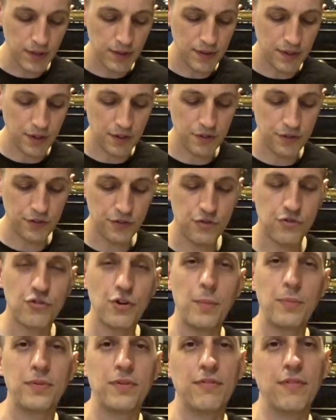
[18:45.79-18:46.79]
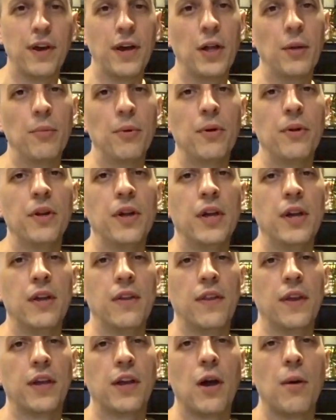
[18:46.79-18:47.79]
there is strips available.
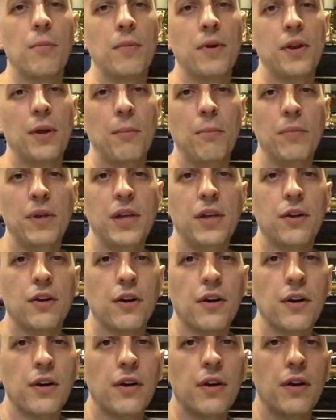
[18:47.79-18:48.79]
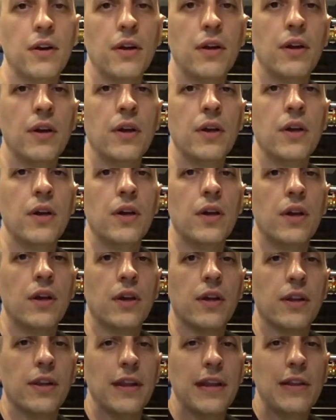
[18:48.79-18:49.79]
They come in a meter,
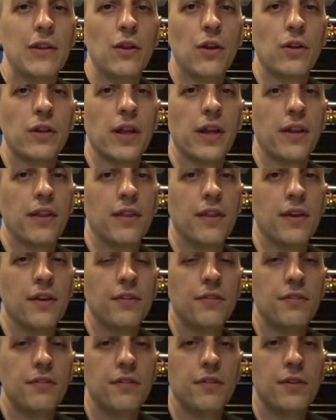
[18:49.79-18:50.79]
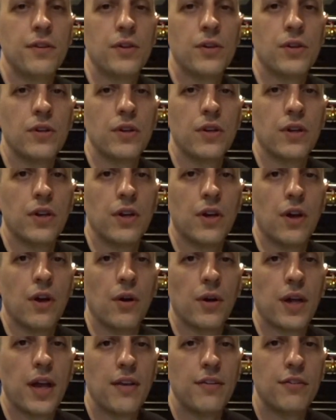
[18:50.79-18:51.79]
and they look like this.
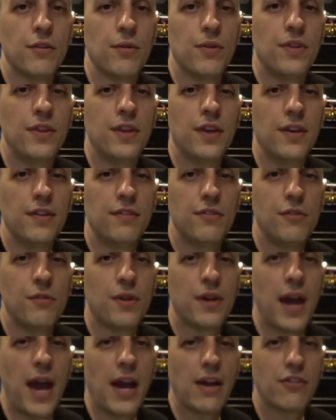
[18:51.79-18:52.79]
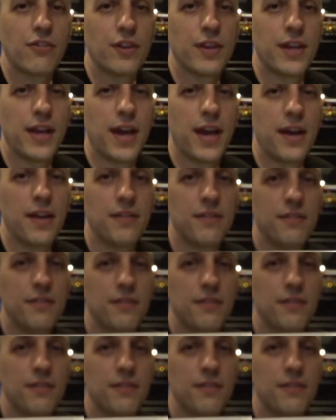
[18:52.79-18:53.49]
Okay, so this you actually can